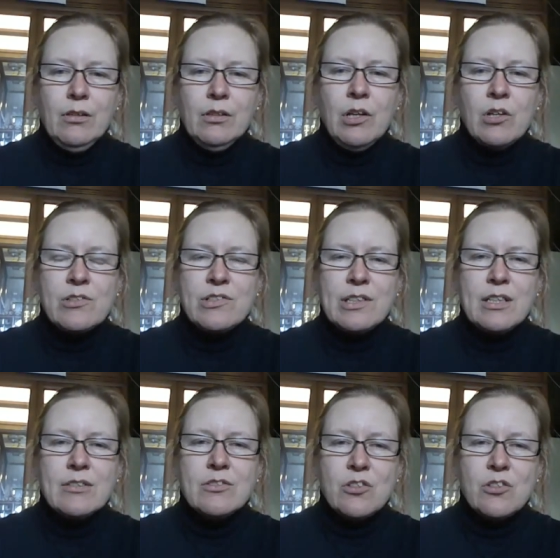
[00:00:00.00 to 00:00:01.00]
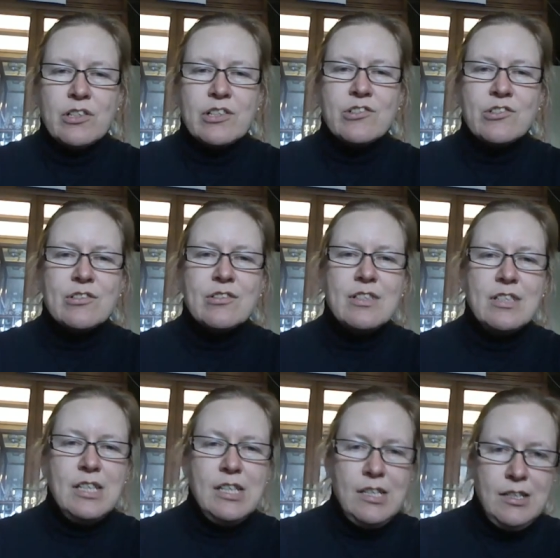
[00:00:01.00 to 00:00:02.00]
largely Turkish
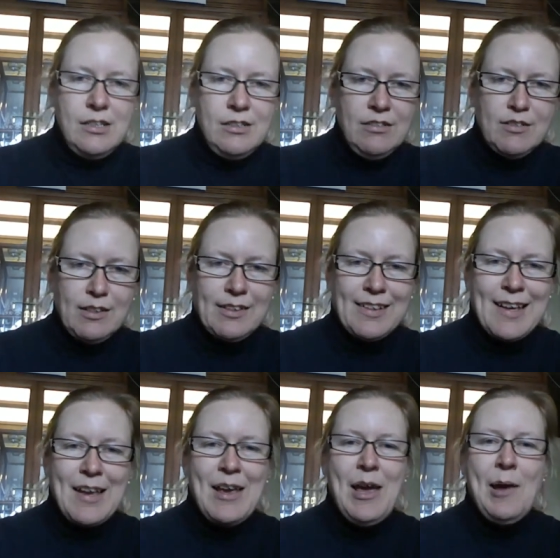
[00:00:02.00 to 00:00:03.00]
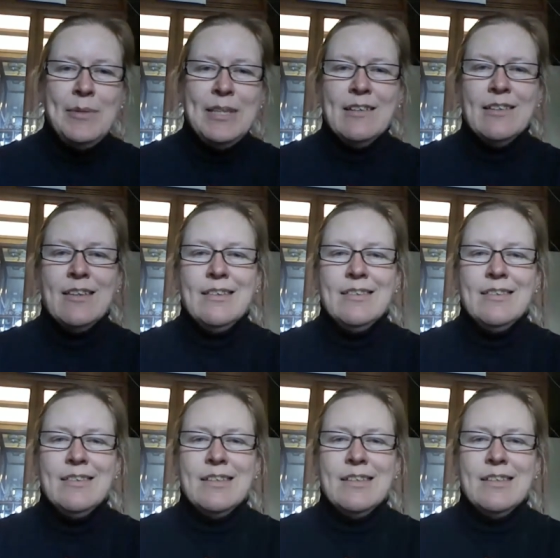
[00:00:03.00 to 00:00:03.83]
tea. I mean, the